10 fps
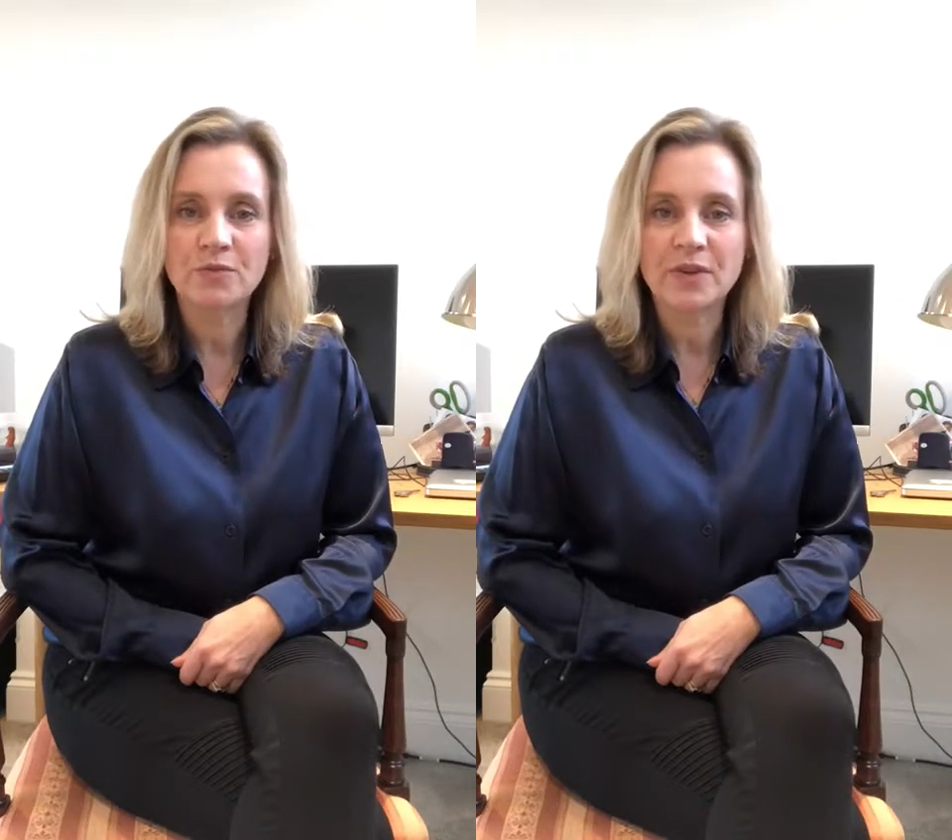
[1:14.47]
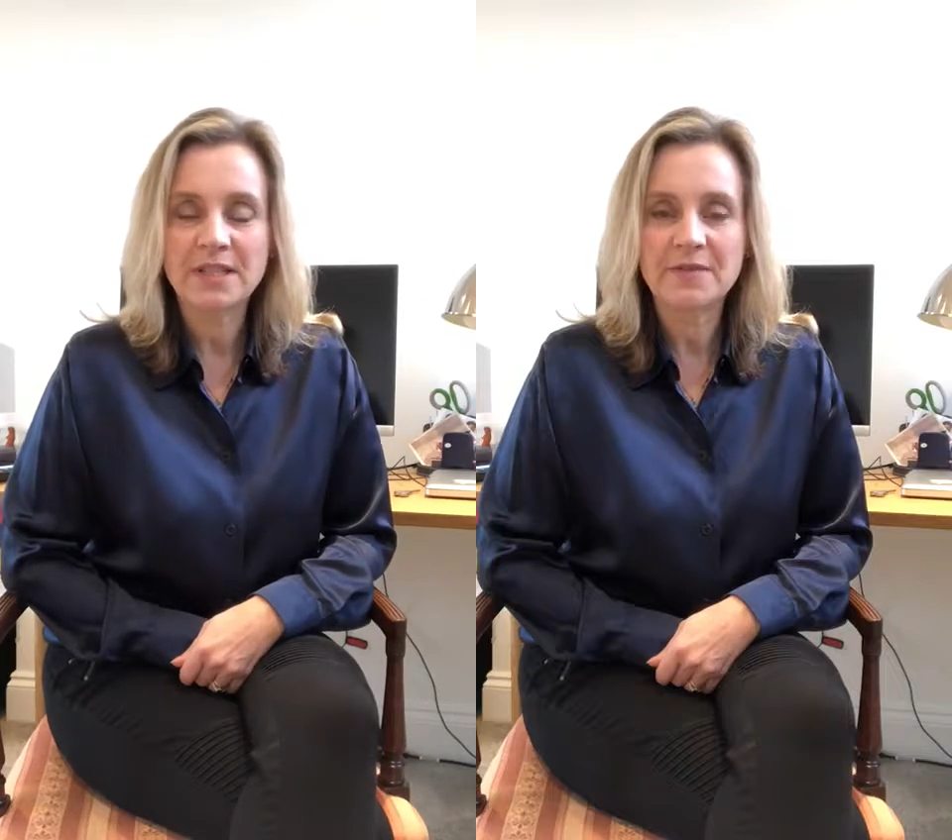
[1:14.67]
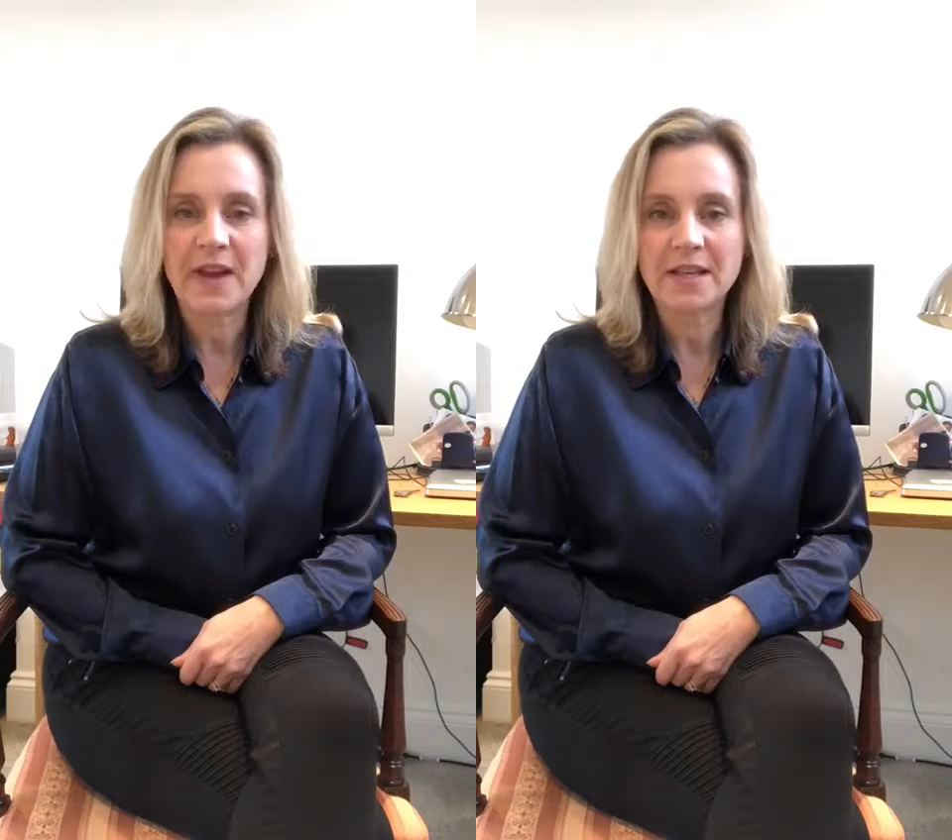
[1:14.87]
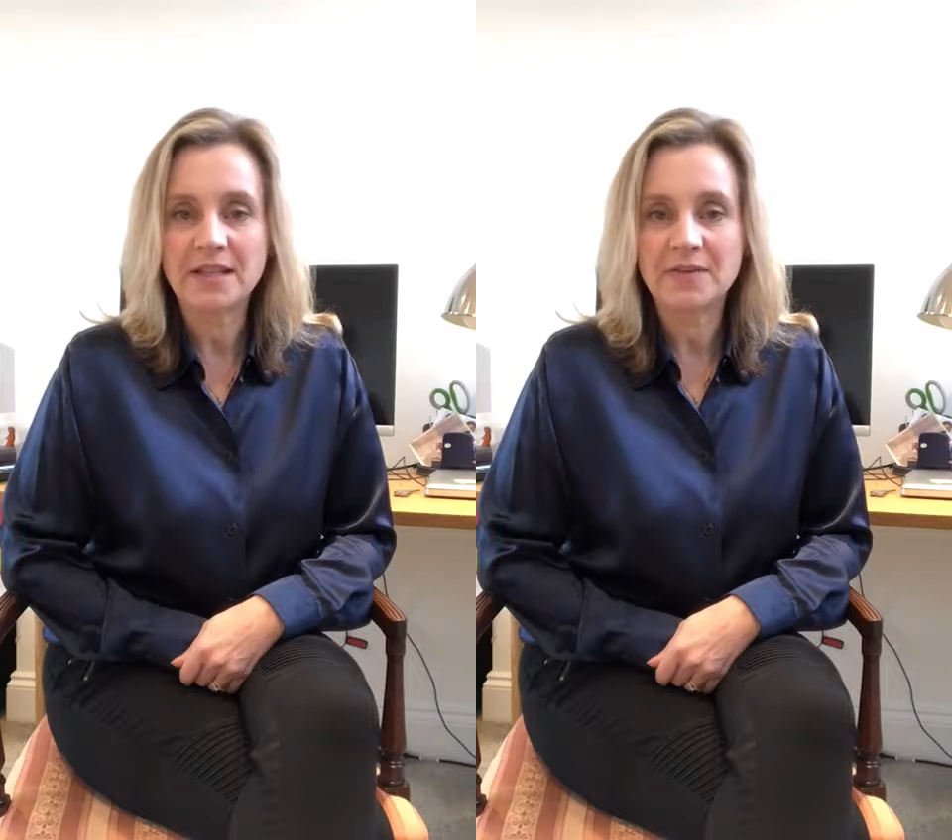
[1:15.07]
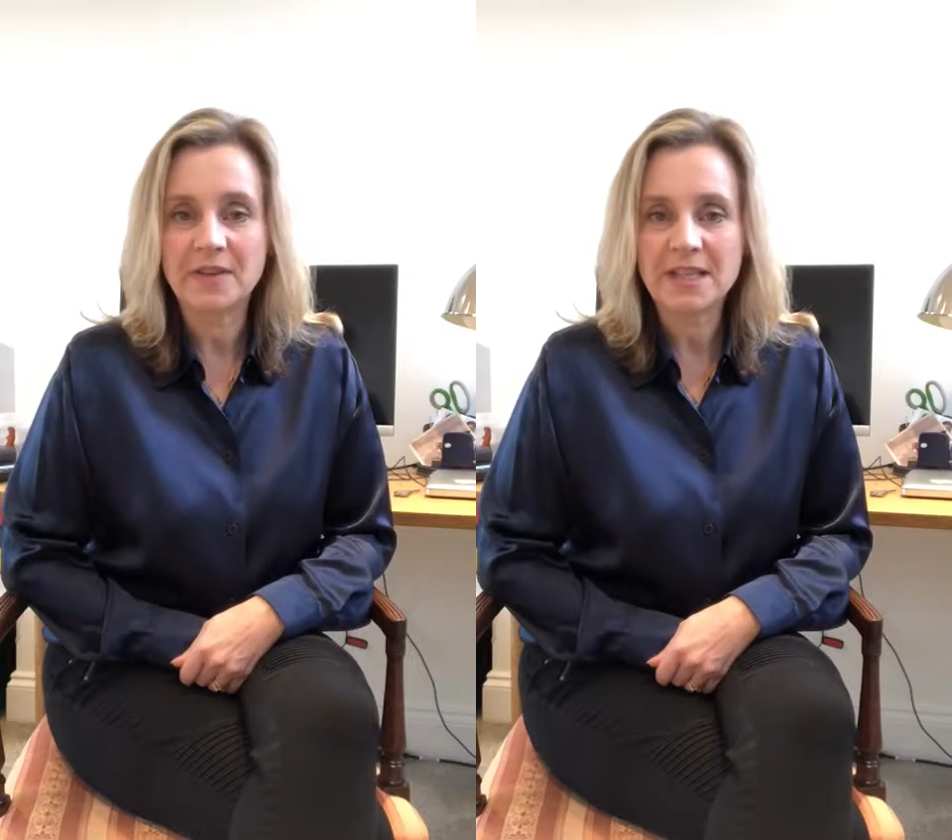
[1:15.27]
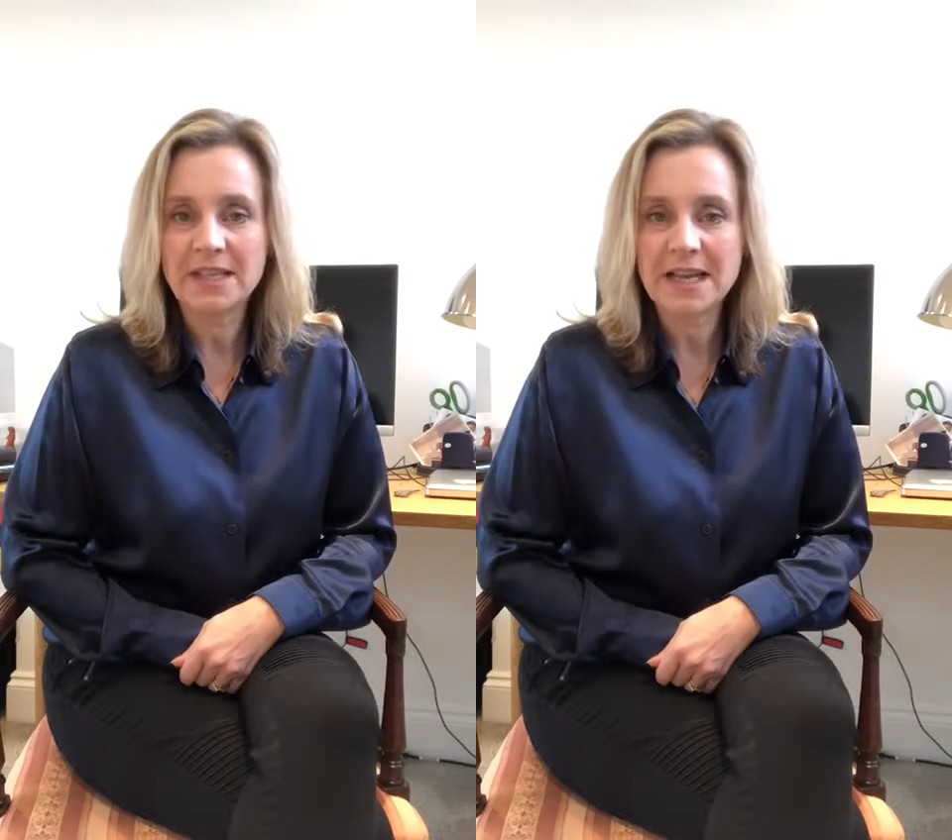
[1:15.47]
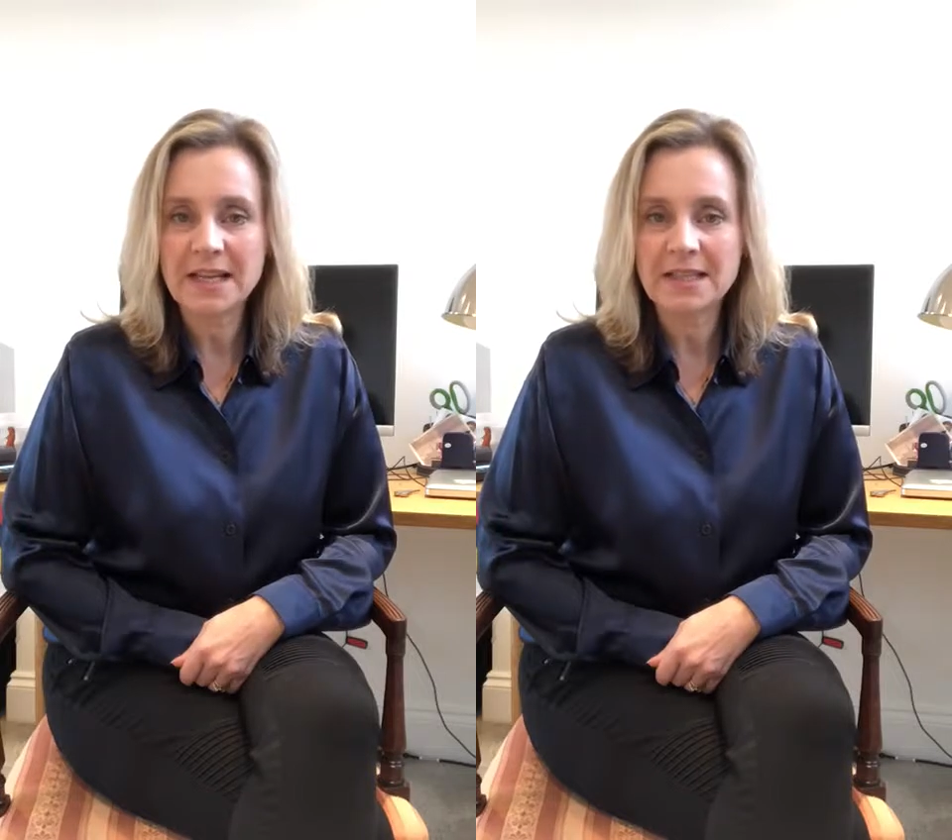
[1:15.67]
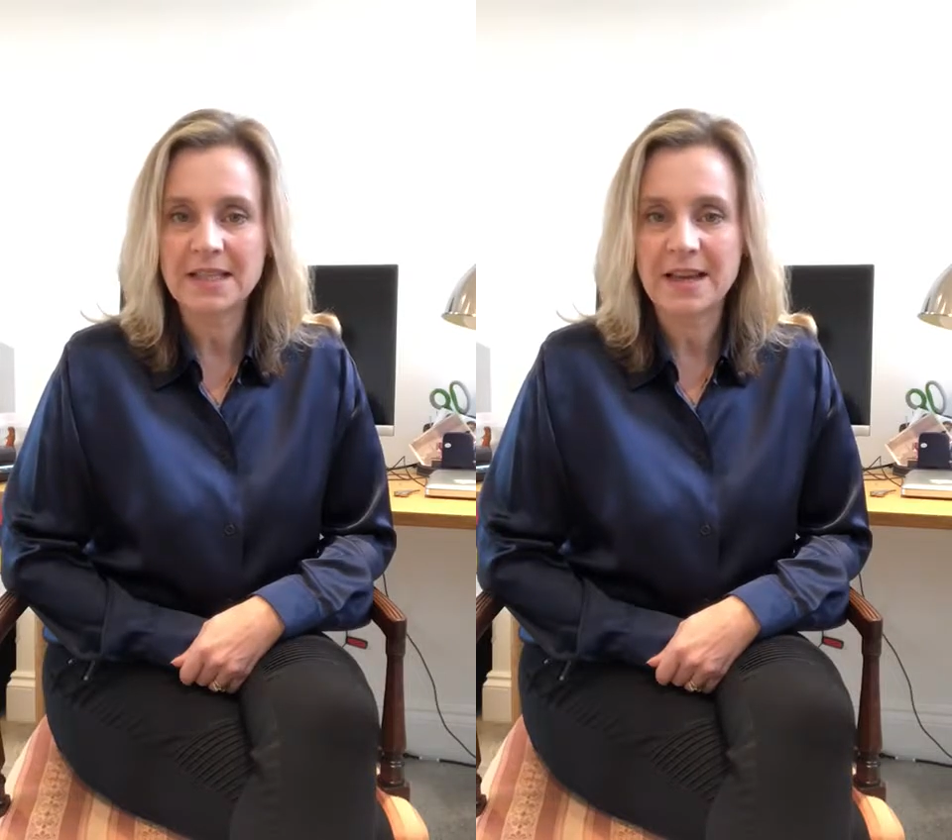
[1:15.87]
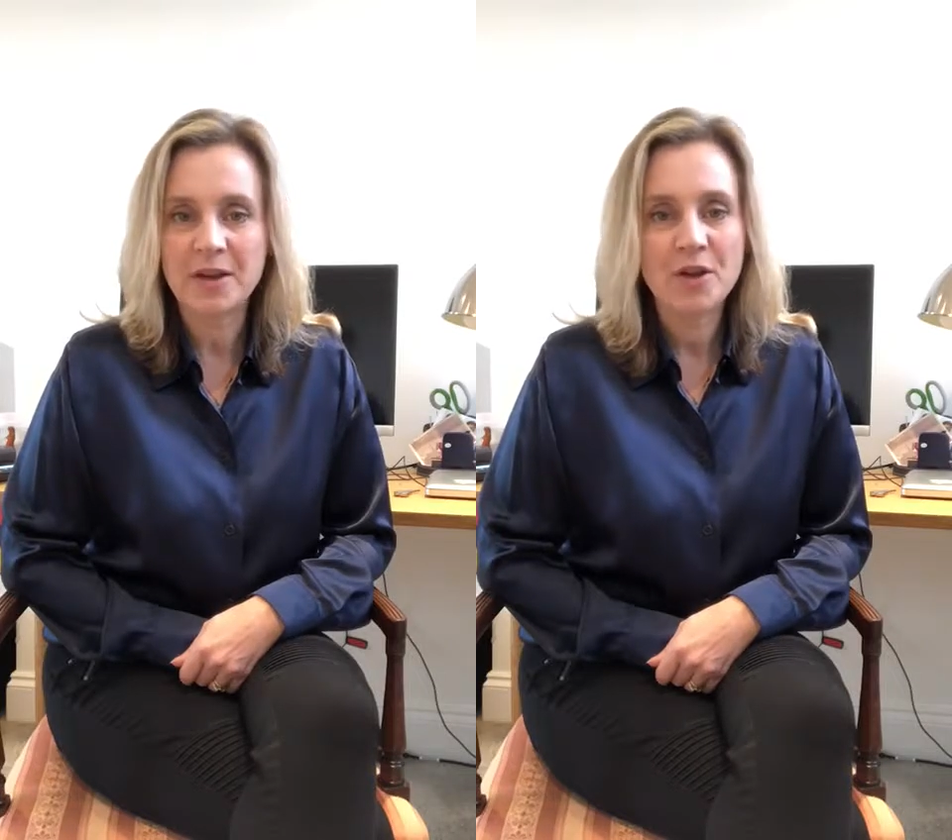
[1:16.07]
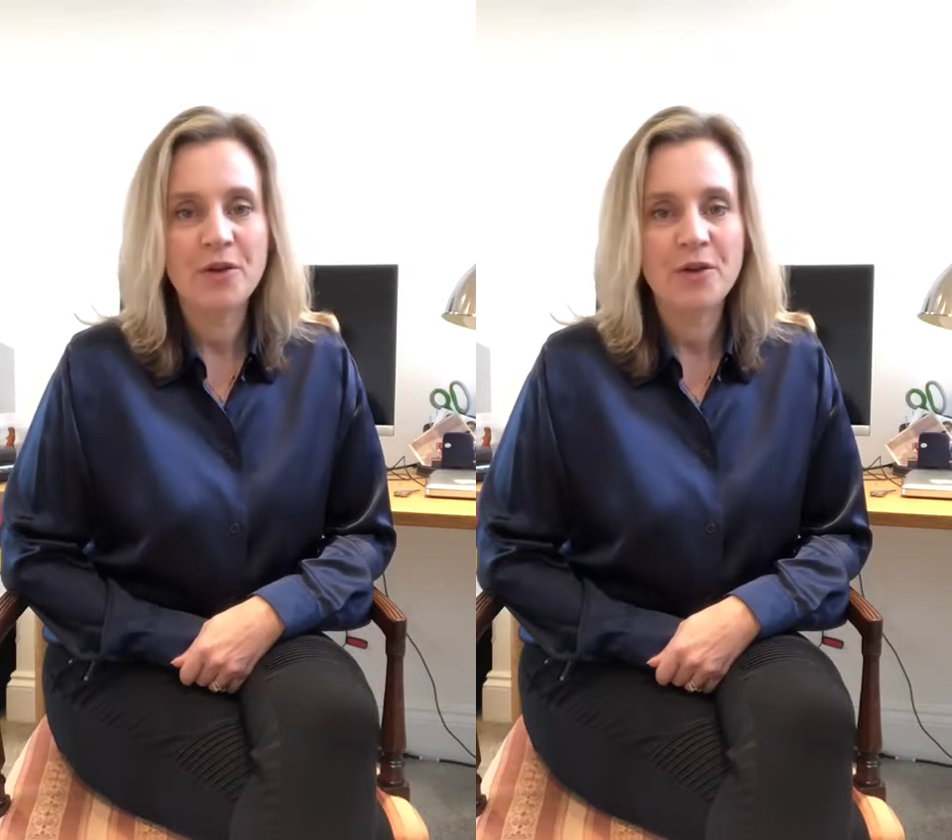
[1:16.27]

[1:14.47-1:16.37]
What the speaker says: risk factors for dyslexia,